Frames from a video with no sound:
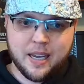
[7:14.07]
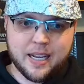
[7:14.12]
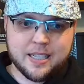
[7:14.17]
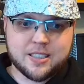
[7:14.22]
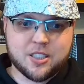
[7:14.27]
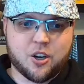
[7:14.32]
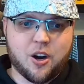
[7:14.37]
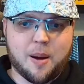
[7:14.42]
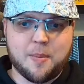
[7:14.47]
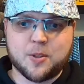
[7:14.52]

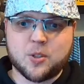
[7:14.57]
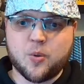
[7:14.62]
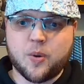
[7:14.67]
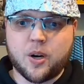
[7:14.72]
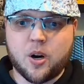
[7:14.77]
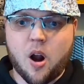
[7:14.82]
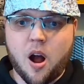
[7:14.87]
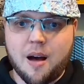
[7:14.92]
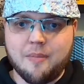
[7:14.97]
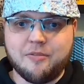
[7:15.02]
Instagram and
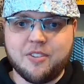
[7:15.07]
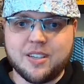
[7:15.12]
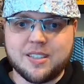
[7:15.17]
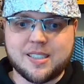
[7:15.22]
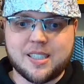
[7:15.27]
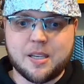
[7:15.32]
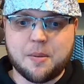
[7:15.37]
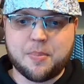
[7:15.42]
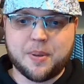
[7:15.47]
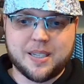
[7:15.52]
Twitter,
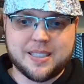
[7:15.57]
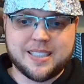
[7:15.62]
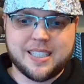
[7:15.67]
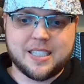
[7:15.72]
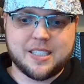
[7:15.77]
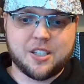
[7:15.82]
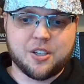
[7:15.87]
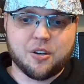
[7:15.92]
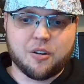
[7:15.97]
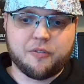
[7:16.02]
obviously, but it's
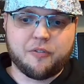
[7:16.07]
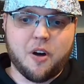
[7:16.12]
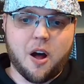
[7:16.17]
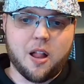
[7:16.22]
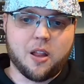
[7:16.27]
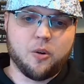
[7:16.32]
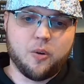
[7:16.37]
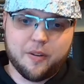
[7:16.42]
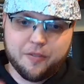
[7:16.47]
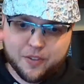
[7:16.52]
easier to
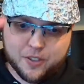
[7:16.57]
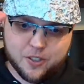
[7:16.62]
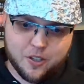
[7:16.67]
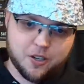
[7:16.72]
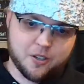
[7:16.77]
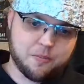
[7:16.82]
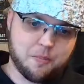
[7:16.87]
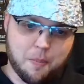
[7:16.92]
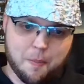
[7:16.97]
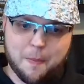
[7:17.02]
follow if it's
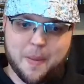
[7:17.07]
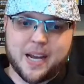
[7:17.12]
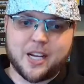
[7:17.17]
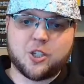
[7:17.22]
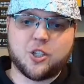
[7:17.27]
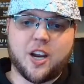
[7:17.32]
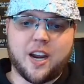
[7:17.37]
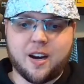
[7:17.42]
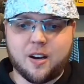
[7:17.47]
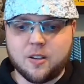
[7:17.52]
on my
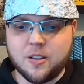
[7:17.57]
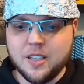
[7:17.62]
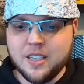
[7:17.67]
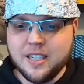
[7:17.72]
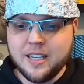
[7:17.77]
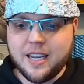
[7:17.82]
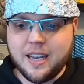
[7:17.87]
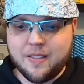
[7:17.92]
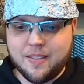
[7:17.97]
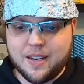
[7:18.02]
channel
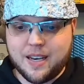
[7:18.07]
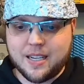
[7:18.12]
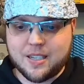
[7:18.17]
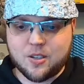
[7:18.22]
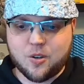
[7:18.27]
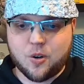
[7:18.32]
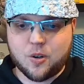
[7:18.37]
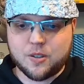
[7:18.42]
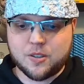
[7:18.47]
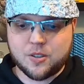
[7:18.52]
in the
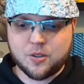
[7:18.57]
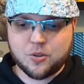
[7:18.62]
Discord.